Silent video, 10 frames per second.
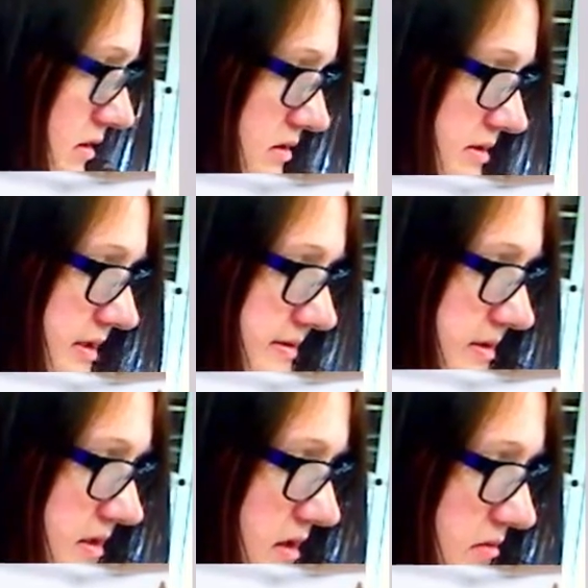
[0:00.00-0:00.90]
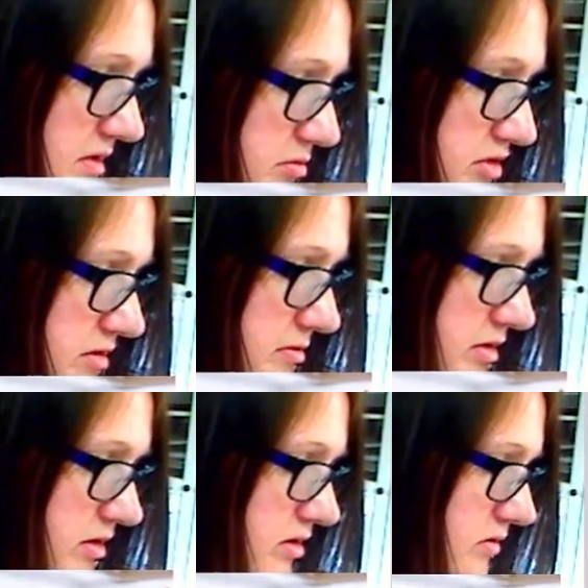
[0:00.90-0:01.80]
Test it out on my
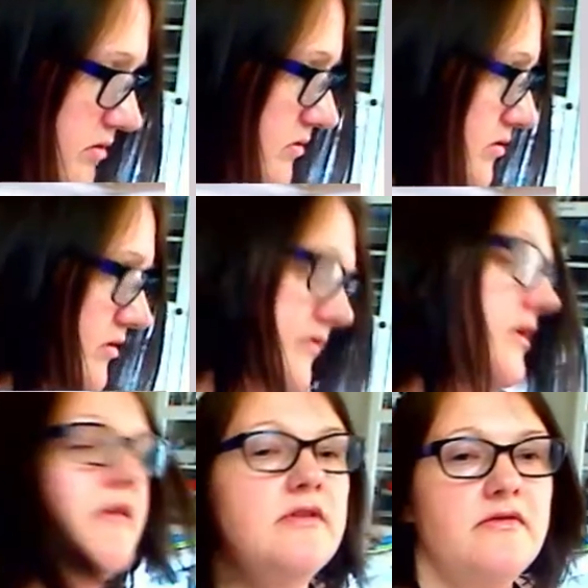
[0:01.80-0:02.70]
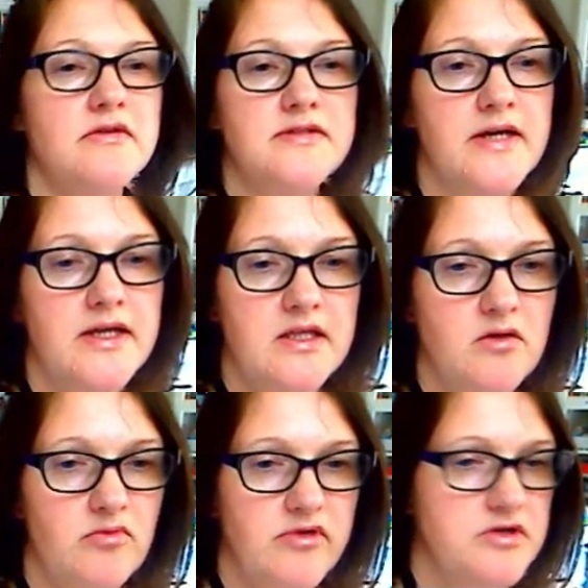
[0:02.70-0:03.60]
bookmark, or if you have an even tinier
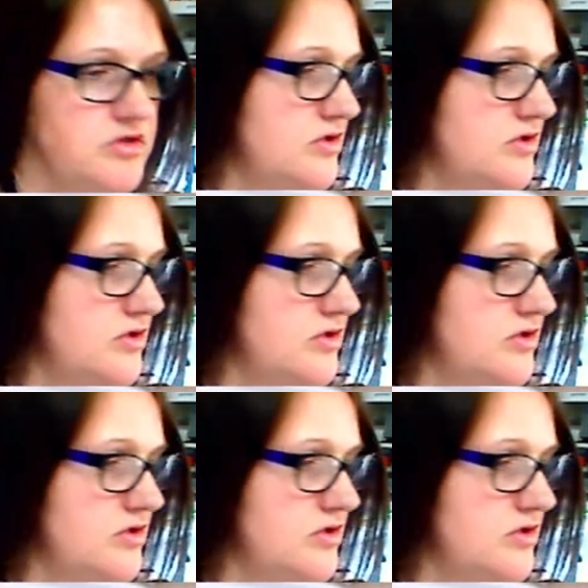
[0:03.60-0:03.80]
brush,